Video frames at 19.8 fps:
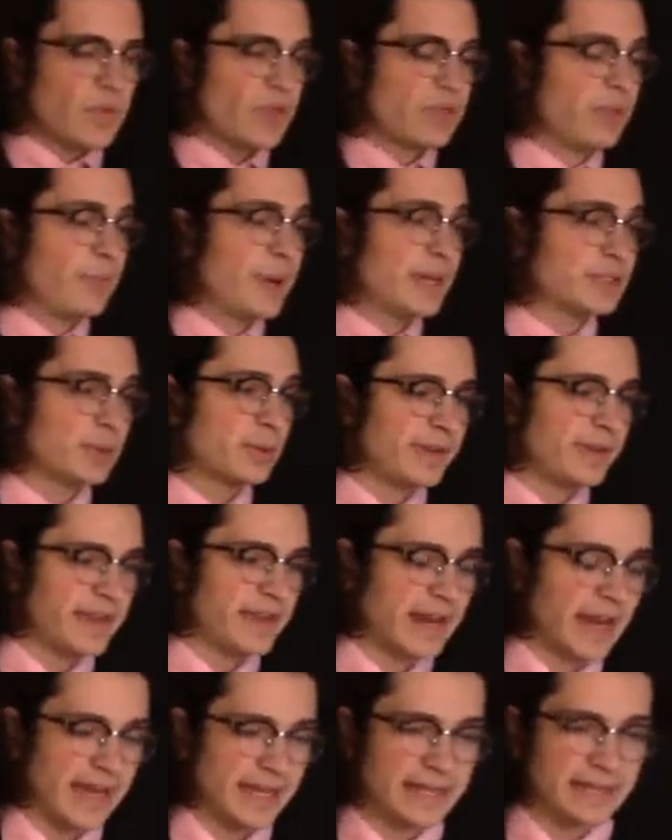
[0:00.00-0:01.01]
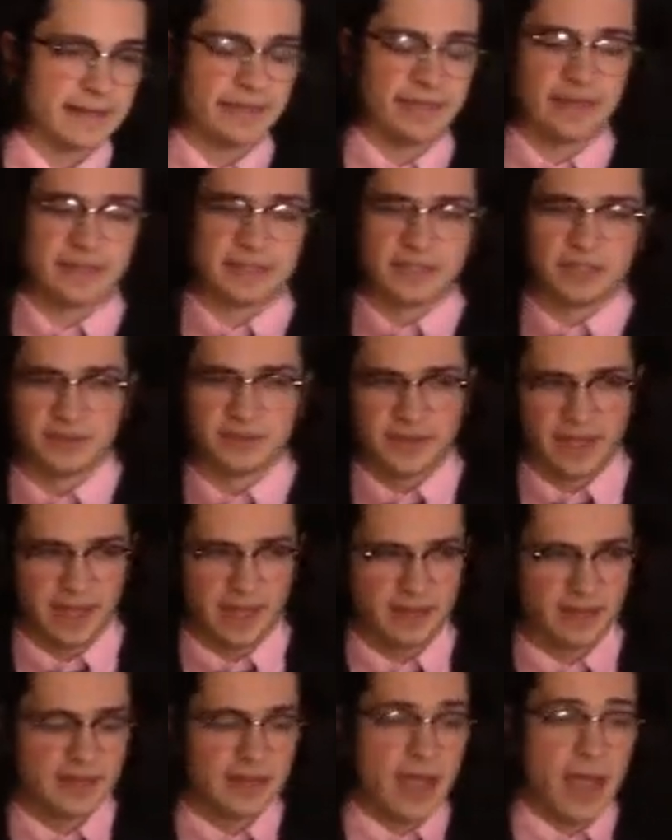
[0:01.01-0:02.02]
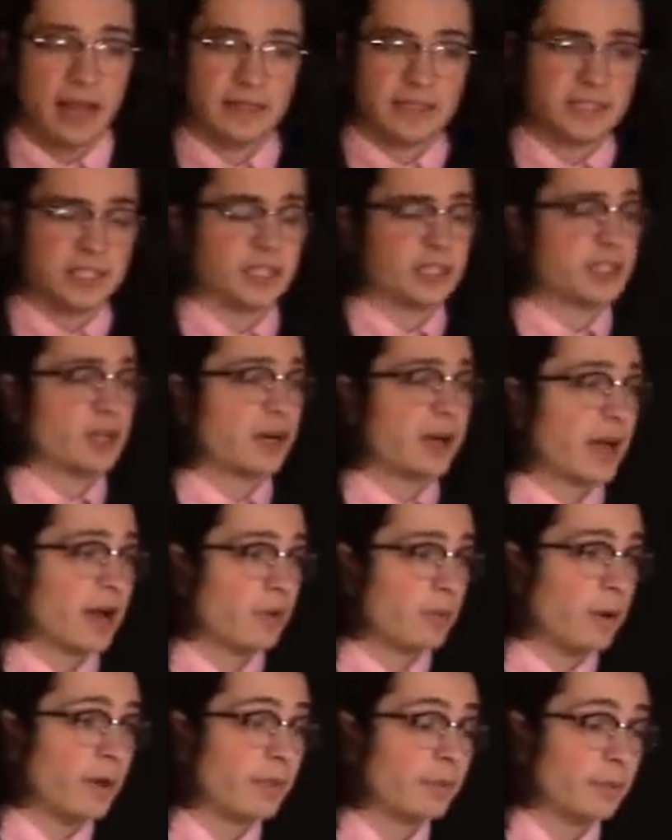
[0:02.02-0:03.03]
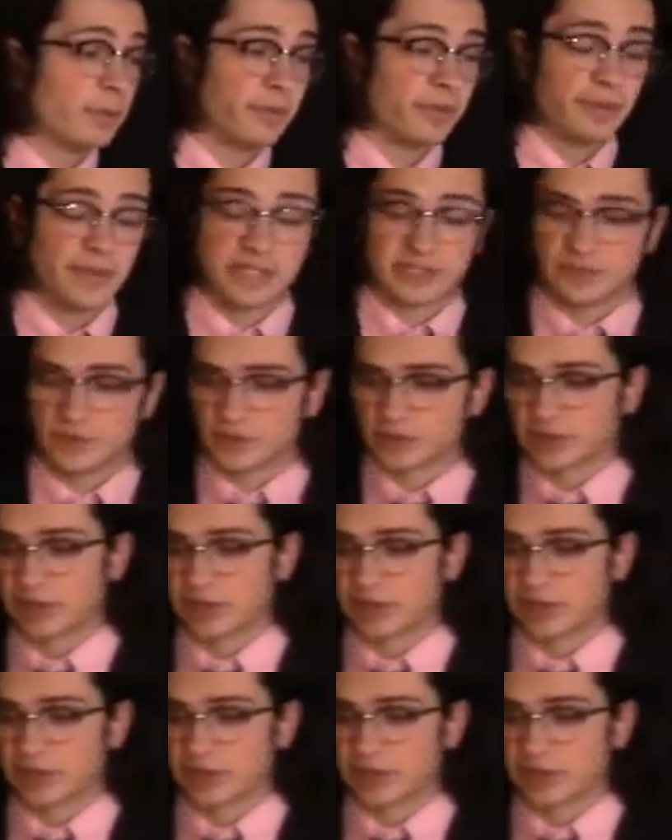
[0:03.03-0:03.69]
the best way that I can think to do that, at least to start out with this first